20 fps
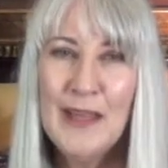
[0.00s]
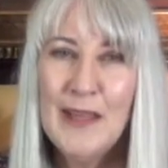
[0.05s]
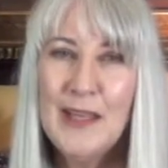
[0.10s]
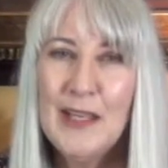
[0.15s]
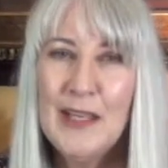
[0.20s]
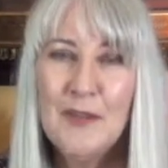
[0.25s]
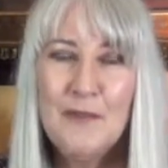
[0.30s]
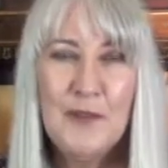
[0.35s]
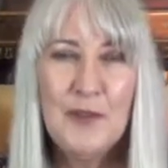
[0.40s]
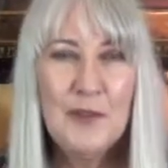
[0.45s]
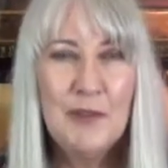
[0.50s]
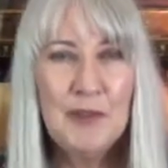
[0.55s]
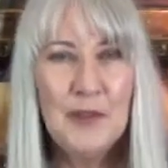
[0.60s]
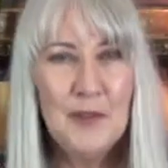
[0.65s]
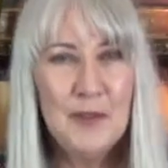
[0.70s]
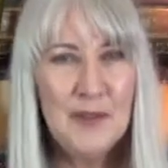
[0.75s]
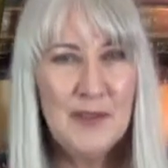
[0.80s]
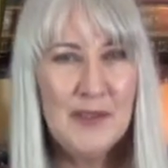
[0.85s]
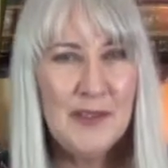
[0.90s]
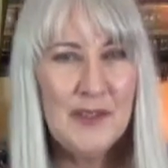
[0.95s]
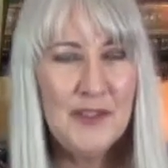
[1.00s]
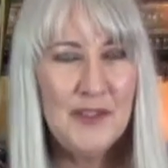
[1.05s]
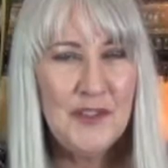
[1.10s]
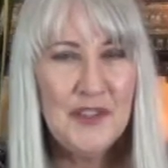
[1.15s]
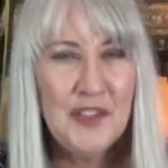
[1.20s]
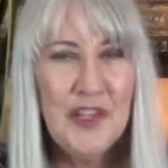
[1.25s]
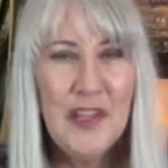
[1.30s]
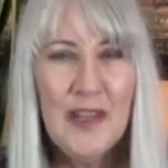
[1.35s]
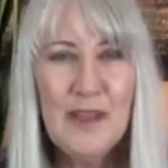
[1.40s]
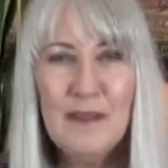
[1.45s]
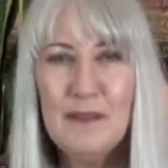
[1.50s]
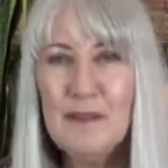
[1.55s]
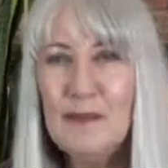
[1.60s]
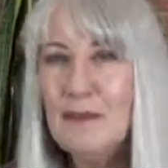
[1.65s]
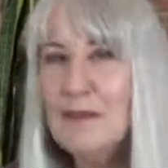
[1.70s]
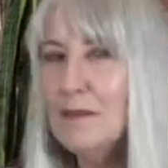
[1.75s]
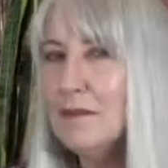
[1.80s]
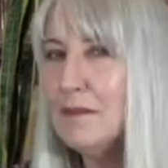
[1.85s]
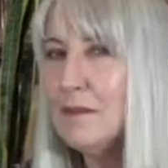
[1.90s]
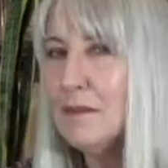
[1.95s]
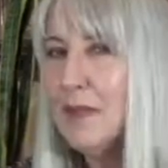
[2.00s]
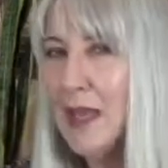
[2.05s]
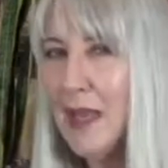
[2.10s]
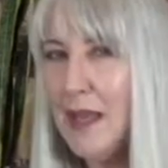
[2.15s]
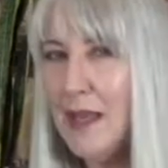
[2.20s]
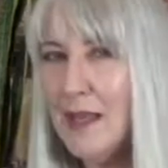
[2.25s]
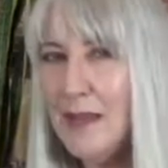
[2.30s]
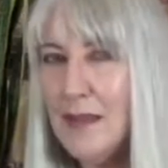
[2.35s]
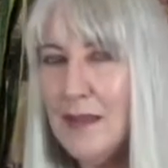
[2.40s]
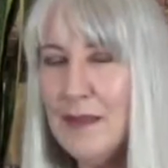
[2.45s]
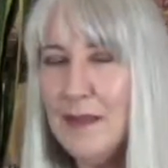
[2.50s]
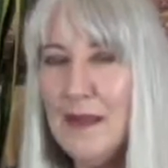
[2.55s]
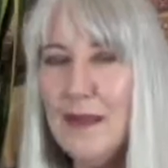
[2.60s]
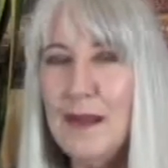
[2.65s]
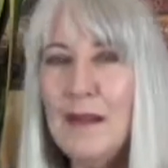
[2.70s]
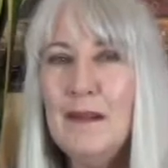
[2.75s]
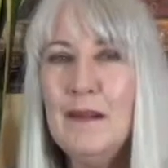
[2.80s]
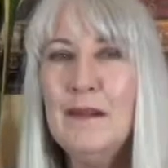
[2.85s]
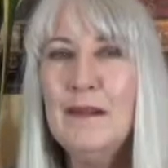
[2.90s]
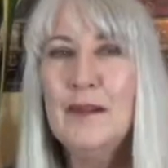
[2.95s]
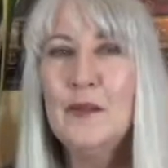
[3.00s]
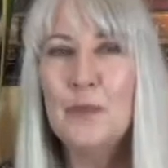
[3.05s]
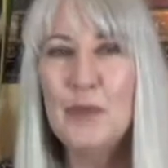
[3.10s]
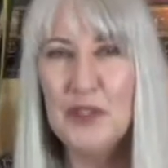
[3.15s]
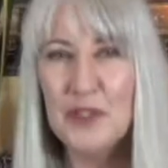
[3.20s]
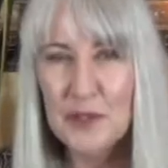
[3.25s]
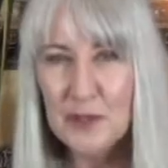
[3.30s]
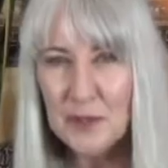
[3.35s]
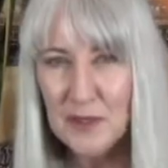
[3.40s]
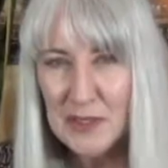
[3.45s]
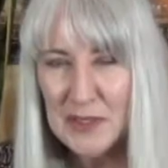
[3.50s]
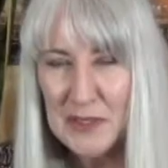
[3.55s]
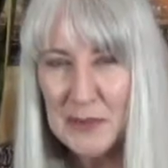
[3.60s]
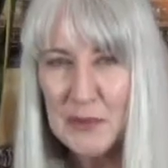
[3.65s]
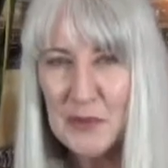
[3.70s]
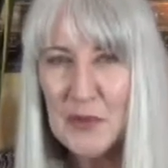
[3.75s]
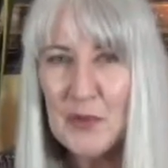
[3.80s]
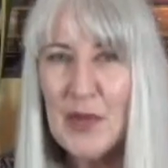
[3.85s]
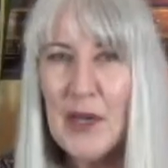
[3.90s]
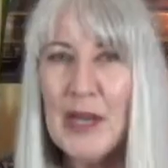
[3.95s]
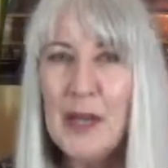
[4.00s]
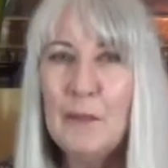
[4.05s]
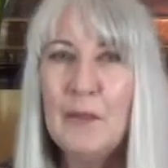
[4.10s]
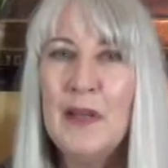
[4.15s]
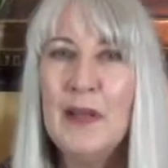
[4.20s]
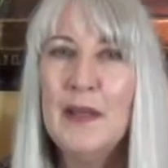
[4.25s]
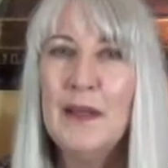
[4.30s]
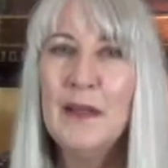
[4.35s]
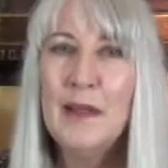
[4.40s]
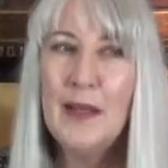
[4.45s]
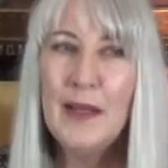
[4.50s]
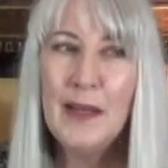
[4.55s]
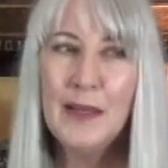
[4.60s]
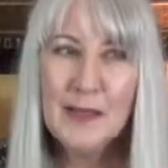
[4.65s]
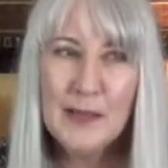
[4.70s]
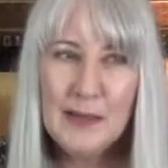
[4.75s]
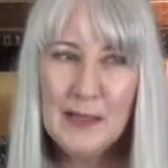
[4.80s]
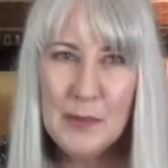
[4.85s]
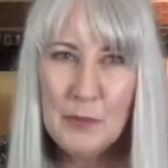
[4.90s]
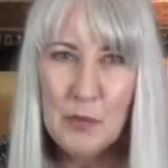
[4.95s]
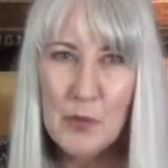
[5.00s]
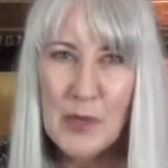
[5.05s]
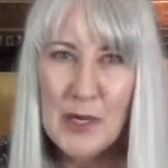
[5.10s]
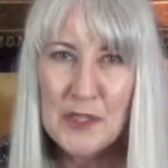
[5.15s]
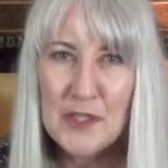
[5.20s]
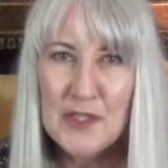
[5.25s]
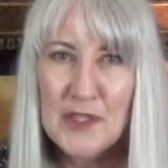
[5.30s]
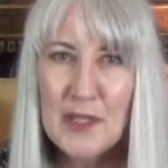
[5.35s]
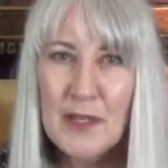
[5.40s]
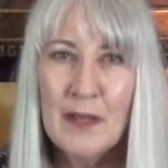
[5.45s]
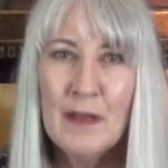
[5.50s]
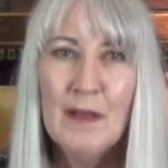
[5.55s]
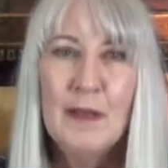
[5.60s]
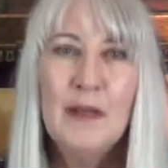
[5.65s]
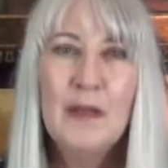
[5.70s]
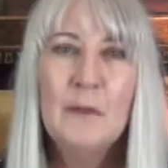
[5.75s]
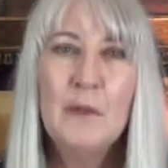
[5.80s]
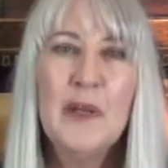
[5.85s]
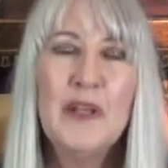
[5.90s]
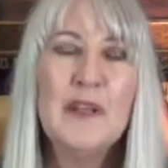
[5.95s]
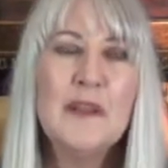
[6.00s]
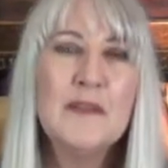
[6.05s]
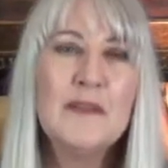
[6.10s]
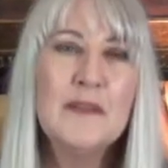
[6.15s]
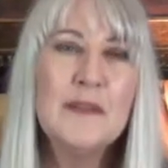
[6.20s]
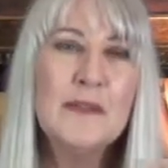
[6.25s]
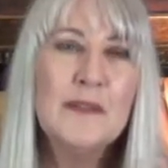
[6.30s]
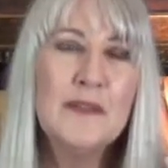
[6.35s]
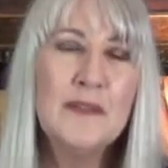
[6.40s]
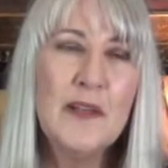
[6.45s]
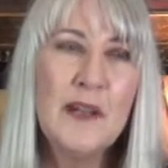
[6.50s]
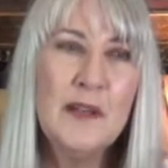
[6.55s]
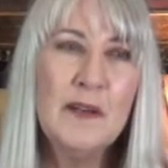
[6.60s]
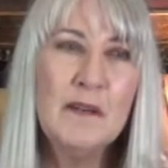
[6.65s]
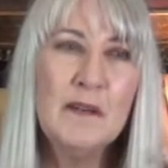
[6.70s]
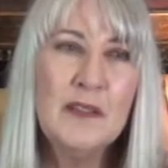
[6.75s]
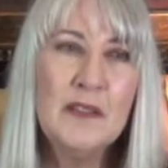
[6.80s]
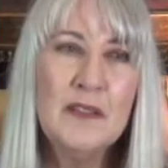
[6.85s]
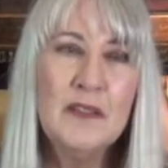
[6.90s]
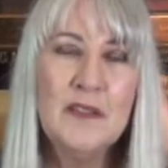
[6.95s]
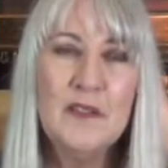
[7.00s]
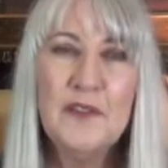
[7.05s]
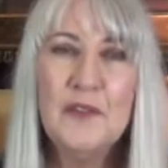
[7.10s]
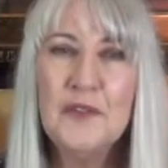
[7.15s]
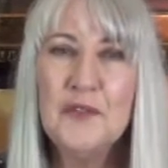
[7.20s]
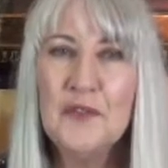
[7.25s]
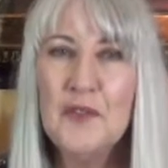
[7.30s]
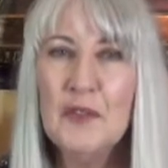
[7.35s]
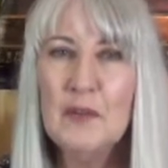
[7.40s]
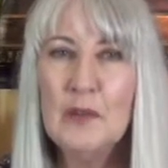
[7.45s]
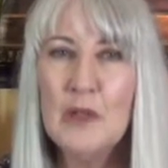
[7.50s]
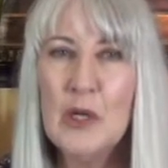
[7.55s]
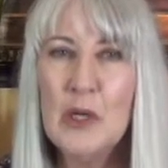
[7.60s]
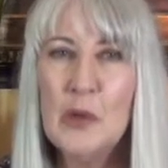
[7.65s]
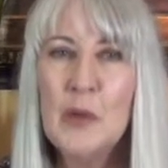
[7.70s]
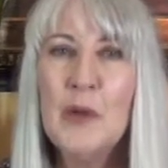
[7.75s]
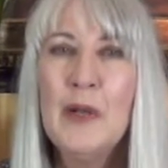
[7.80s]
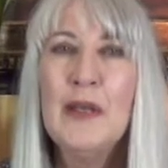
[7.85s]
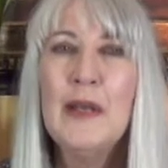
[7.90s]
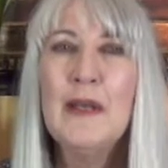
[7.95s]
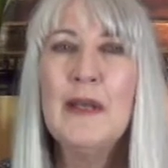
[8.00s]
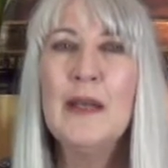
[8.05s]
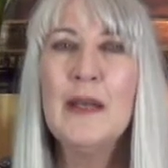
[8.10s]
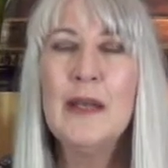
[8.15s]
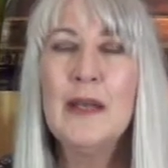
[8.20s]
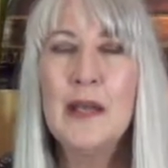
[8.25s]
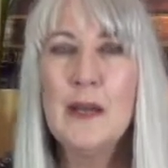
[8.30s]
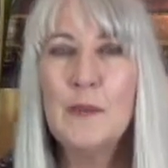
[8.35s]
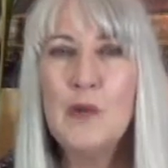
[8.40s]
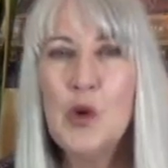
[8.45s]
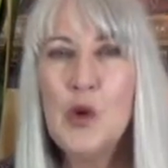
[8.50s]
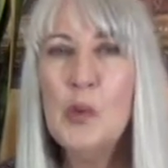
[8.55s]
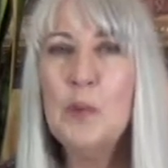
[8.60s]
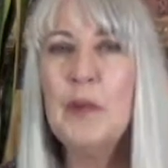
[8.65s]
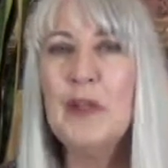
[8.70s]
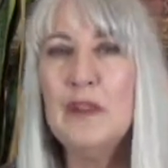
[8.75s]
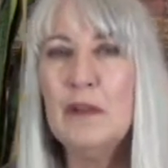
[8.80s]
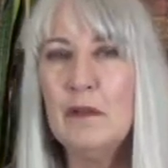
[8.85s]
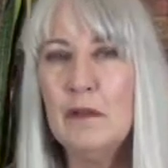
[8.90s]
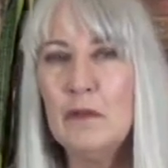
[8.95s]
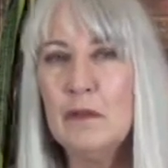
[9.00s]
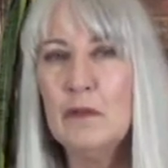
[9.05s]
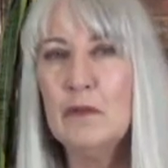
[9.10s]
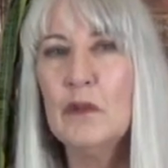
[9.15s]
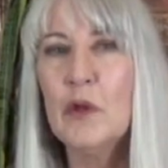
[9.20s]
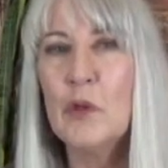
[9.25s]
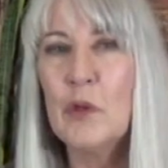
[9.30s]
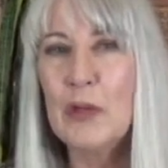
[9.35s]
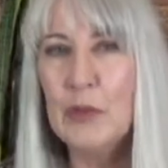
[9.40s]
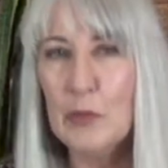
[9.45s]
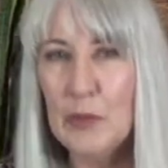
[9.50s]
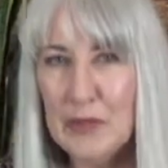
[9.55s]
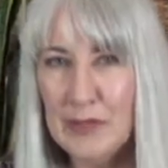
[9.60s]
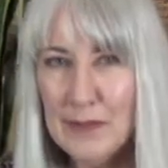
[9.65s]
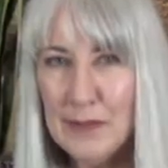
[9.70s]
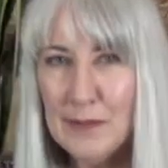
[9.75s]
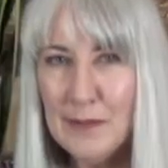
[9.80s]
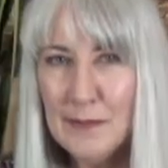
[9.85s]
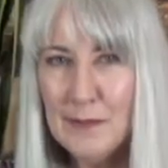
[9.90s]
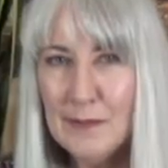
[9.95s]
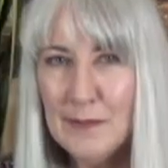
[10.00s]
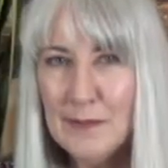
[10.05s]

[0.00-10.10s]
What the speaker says: If you're new to this channel, hang in there, be sure you subscribe and keep watching, because this channel continues to grow and I'm hoping that you're growing with it.